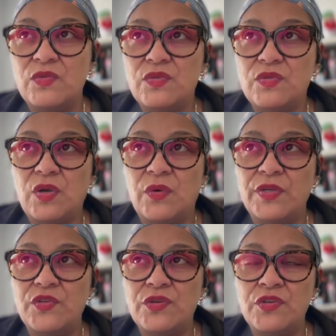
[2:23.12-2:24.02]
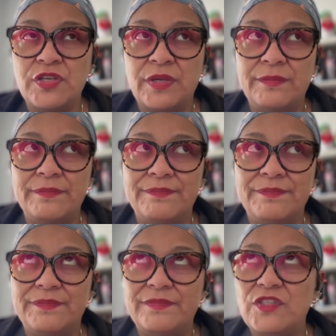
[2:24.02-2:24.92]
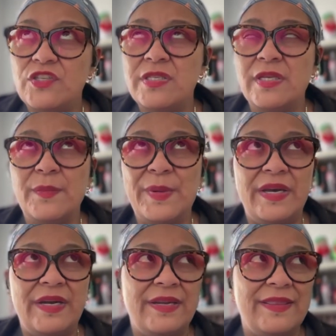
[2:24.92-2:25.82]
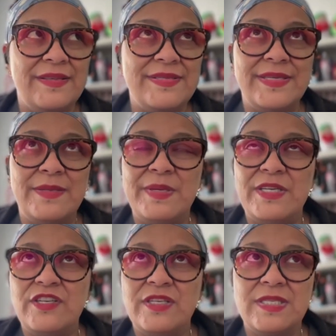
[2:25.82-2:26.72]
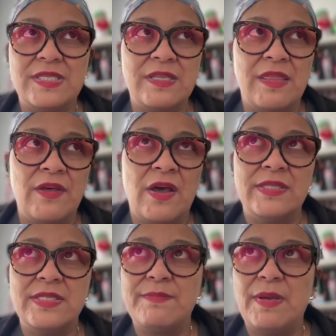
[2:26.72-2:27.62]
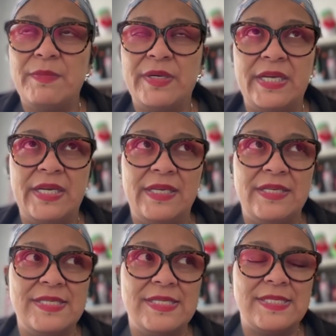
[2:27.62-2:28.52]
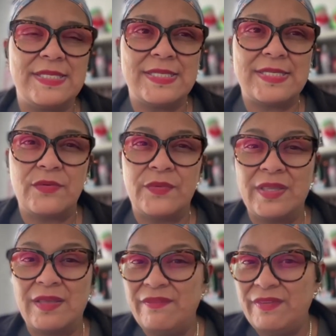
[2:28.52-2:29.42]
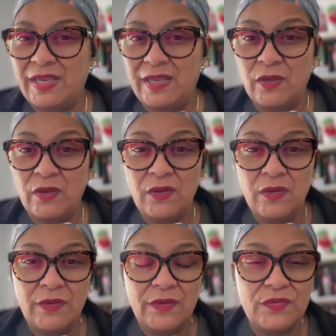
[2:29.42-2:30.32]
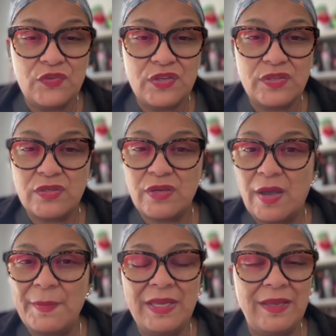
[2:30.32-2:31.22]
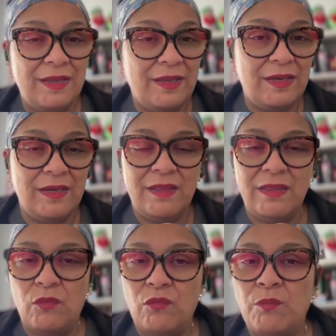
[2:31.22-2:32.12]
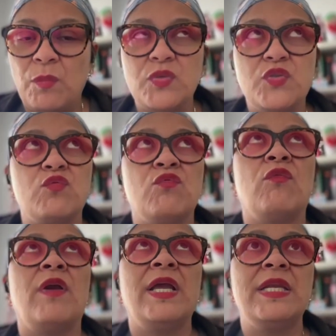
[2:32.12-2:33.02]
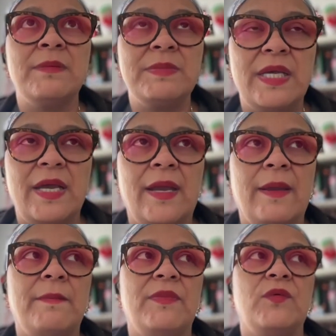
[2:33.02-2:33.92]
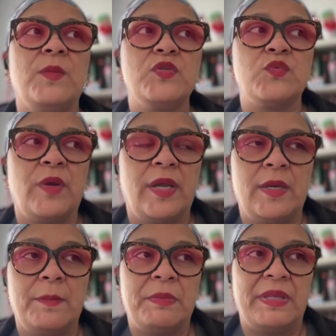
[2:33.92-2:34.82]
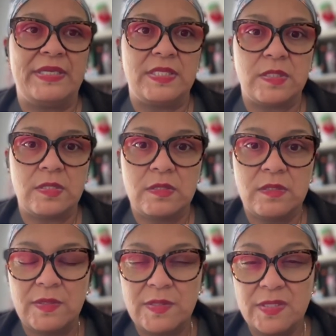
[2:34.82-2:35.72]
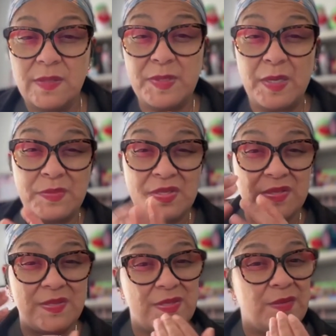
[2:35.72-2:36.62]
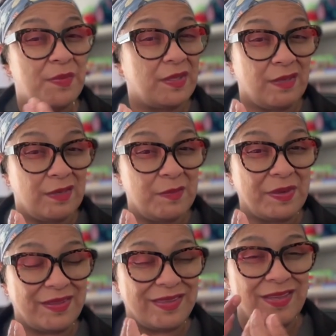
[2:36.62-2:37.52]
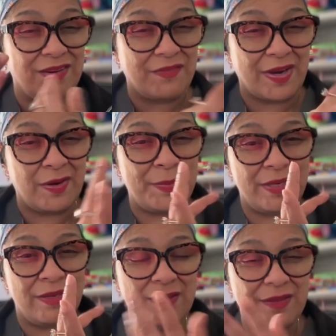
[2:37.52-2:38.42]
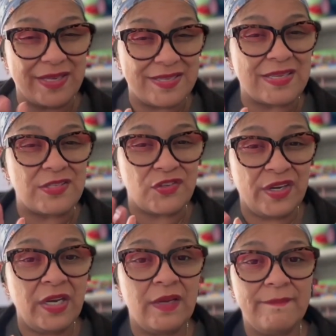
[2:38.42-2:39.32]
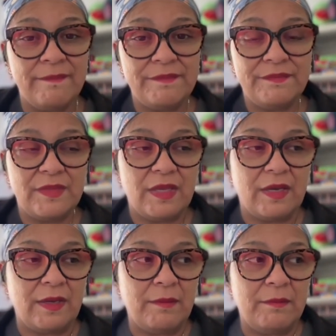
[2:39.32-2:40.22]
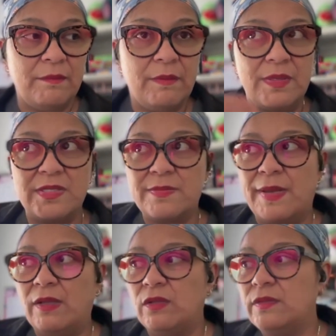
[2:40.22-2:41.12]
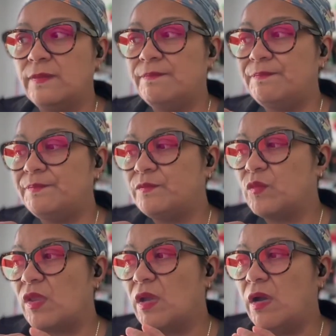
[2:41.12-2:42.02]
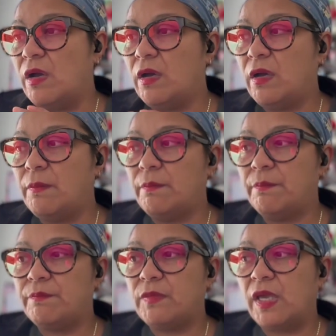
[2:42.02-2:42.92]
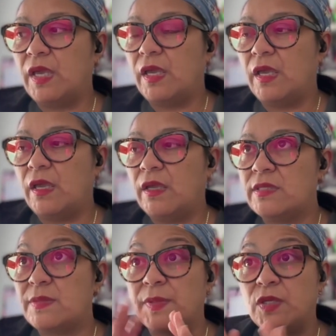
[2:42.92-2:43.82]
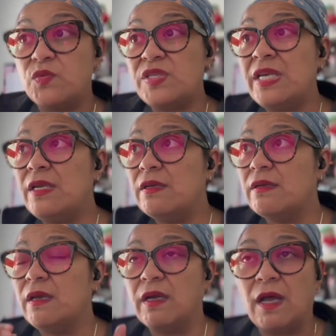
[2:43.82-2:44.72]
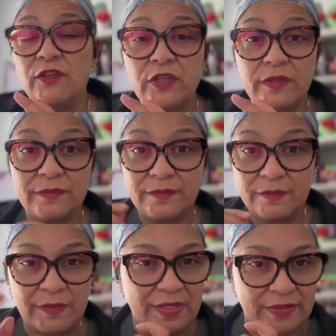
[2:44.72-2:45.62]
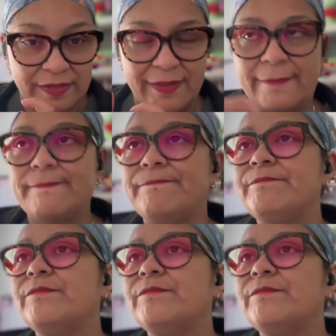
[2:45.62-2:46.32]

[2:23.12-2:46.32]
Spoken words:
So intrusion, just think about it. This could be just thoughts, memories, reliving, just coming in the most random time, the most random place. Sometimes it's stimulated by like the environment, like sensory, a smell, something you see, a color, things like that.